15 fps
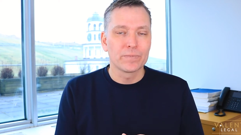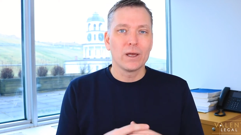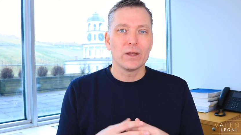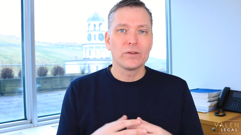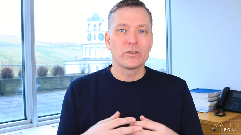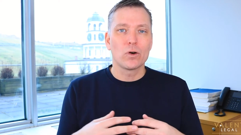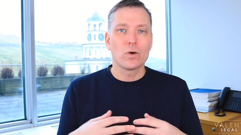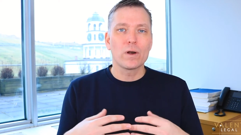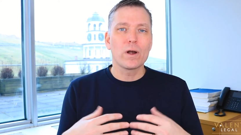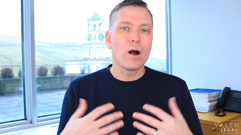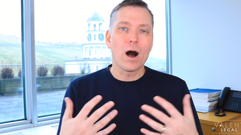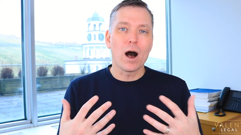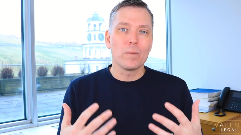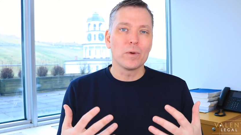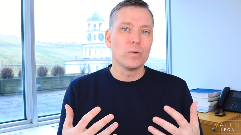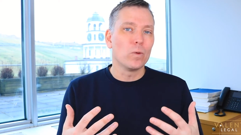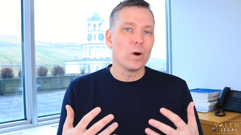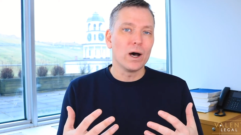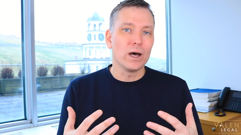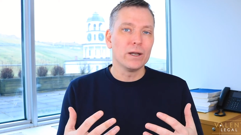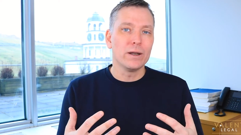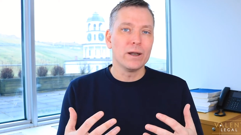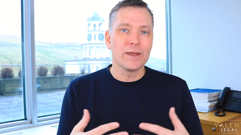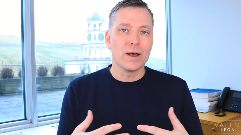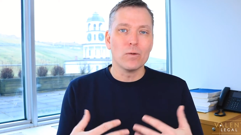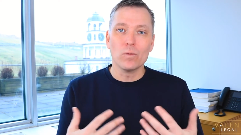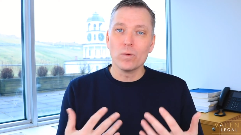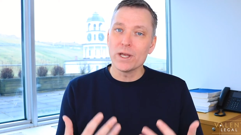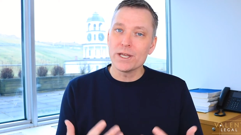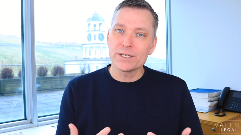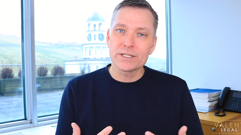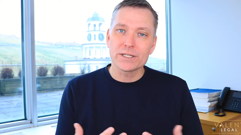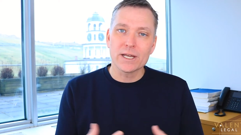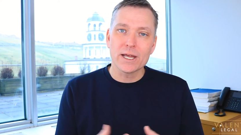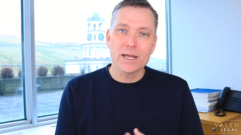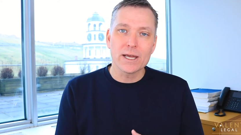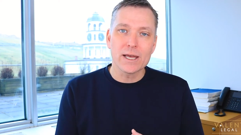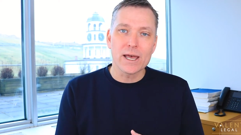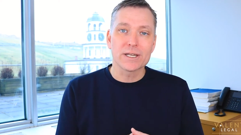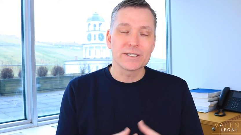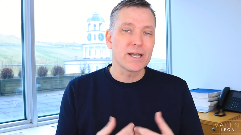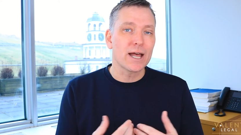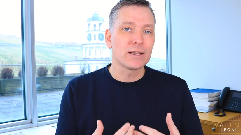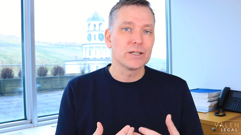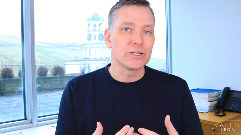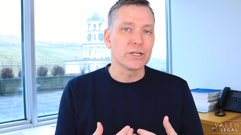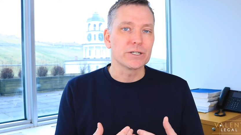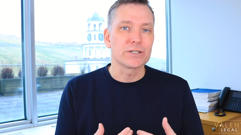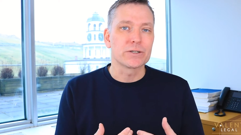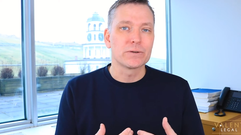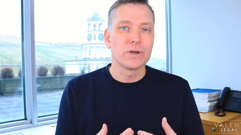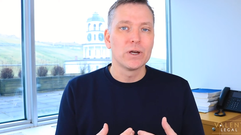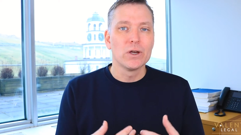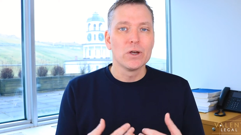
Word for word: And so a common one that we see is negligence.